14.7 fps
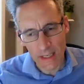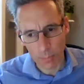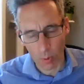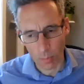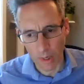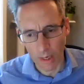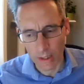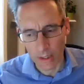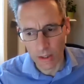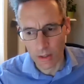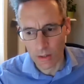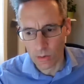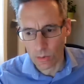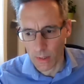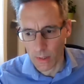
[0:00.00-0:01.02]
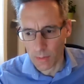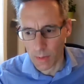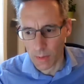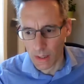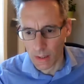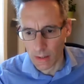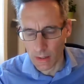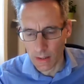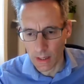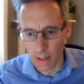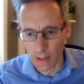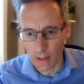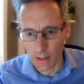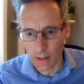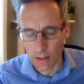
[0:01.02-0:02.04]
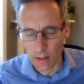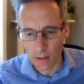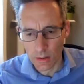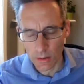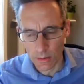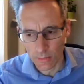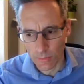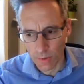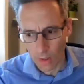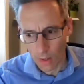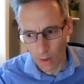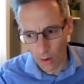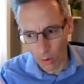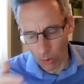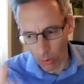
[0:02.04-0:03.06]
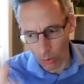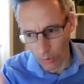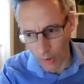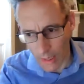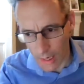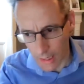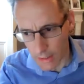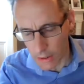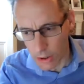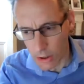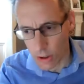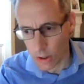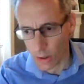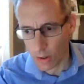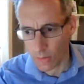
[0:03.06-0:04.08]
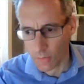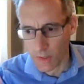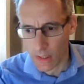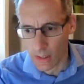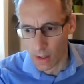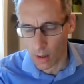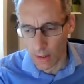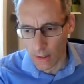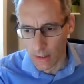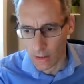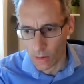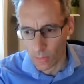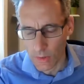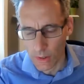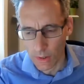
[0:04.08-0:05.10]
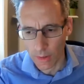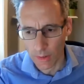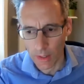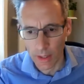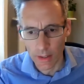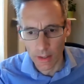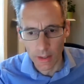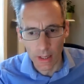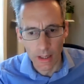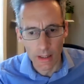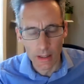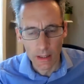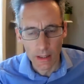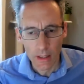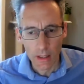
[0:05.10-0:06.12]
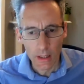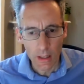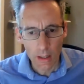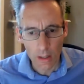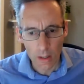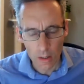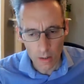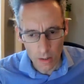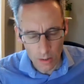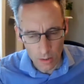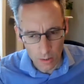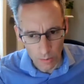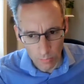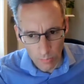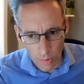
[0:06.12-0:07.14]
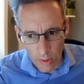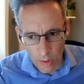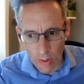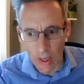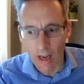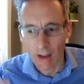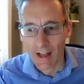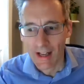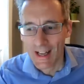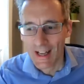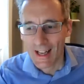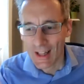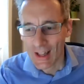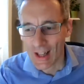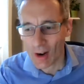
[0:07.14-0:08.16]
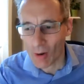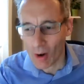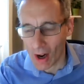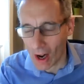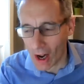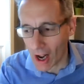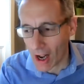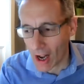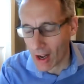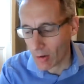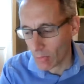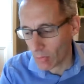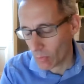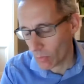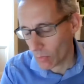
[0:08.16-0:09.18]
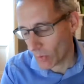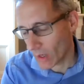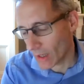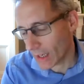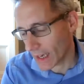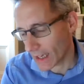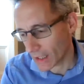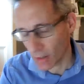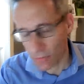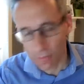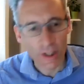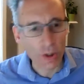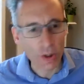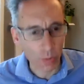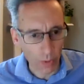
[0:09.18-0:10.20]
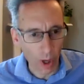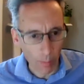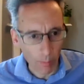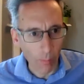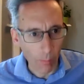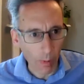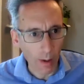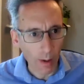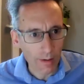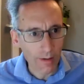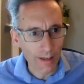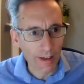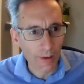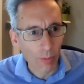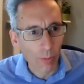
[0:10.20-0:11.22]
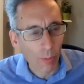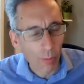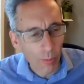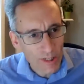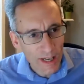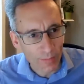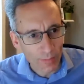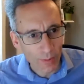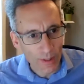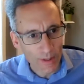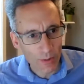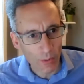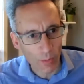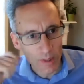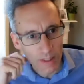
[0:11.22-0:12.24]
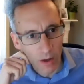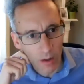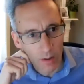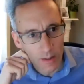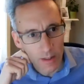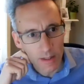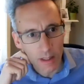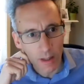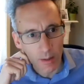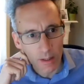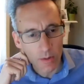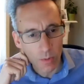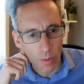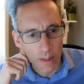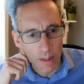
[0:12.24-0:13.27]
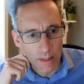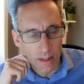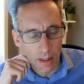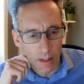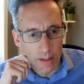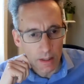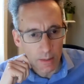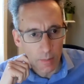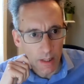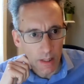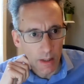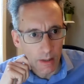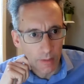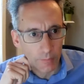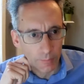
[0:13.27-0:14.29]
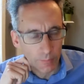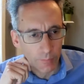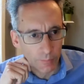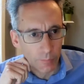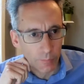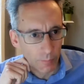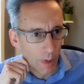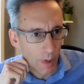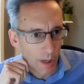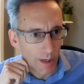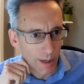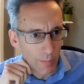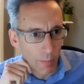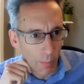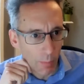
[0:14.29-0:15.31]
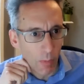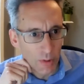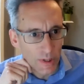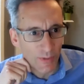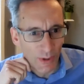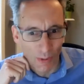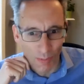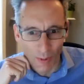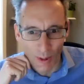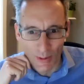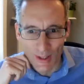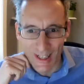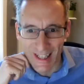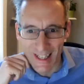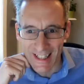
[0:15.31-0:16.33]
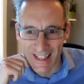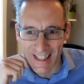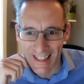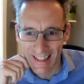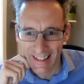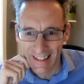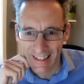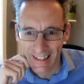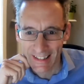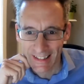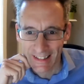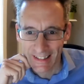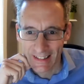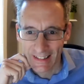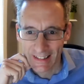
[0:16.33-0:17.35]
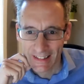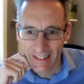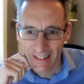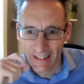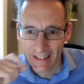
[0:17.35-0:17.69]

populations always, because they're sort of on the edge of society often, that they, you know, they're, they're, uh, getting an official number uh, or whatever is always harder. So it's always going to be a, a, a more yes. difficult process. And they often